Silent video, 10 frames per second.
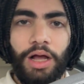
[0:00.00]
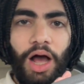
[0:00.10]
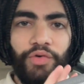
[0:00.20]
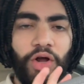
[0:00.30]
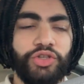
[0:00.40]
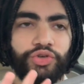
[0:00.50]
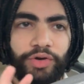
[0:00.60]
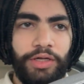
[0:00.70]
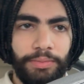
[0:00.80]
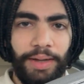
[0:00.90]
are not
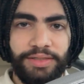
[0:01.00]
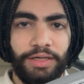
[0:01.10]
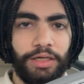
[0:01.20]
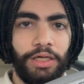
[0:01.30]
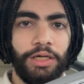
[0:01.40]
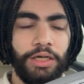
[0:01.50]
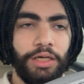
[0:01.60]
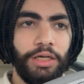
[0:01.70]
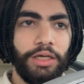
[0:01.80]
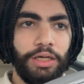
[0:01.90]
real, basically.
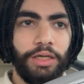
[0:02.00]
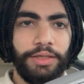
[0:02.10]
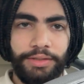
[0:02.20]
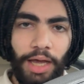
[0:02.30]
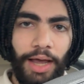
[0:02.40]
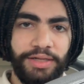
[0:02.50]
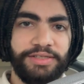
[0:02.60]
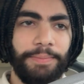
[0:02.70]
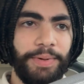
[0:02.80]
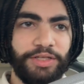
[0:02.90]
Yeah, it's
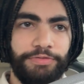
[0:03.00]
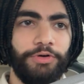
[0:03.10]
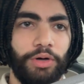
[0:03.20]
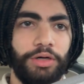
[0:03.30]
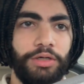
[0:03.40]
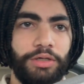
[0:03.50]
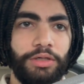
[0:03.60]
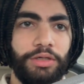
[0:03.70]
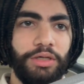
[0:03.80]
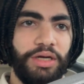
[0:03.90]
a metaphor.
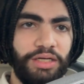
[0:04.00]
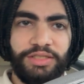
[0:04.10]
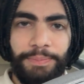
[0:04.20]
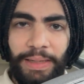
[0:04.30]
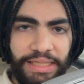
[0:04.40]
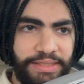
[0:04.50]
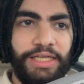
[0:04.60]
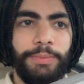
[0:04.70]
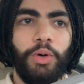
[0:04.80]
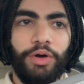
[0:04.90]
It's a
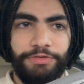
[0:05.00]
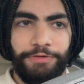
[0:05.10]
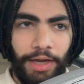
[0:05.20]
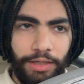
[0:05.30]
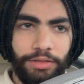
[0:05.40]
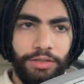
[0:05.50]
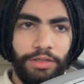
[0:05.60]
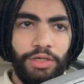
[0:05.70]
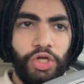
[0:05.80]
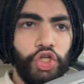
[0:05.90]
placebo effect.
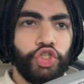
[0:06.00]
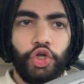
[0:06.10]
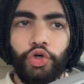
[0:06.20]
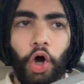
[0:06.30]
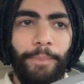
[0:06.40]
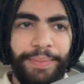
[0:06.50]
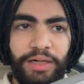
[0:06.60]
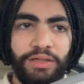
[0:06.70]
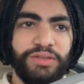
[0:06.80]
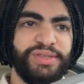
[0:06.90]
So no
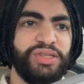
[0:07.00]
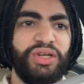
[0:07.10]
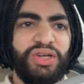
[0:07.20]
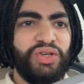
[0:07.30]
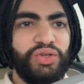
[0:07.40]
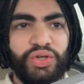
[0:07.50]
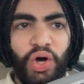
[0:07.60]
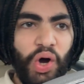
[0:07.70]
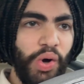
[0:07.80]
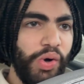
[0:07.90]
pills,
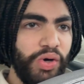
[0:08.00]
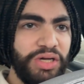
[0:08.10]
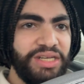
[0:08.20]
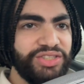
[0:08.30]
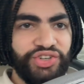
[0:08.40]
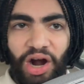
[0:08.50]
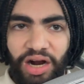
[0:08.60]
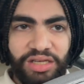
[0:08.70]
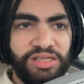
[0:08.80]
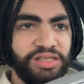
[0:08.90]
no
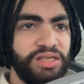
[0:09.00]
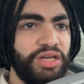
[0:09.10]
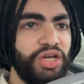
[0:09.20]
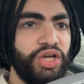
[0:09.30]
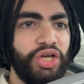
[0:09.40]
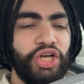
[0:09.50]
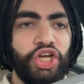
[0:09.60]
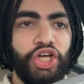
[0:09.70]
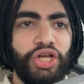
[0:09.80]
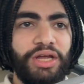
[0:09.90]
drugs,
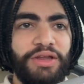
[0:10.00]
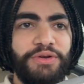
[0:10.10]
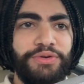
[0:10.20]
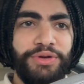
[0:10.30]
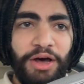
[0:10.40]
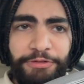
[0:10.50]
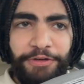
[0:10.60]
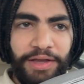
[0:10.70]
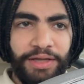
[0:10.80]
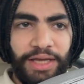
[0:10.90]

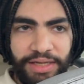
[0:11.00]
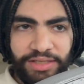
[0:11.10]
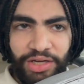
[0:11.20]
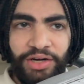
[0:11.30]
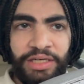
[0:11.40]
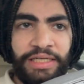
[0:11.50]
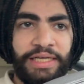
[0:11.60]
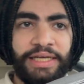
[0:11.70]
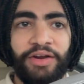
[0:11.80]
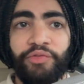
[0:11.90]
nothing externally
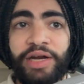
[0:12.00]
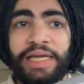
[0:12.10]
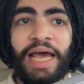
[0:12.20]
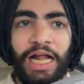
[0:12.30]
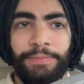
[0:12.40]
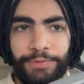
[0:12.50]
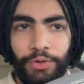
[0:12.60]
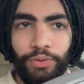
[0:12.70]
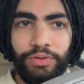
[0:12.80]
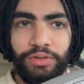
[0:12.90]
can really help
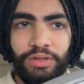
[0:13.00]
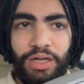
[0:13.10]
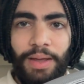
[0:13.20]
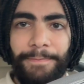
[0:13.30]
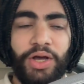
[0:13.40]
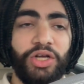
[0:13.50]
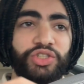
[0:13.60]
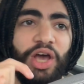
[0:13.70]
you, because you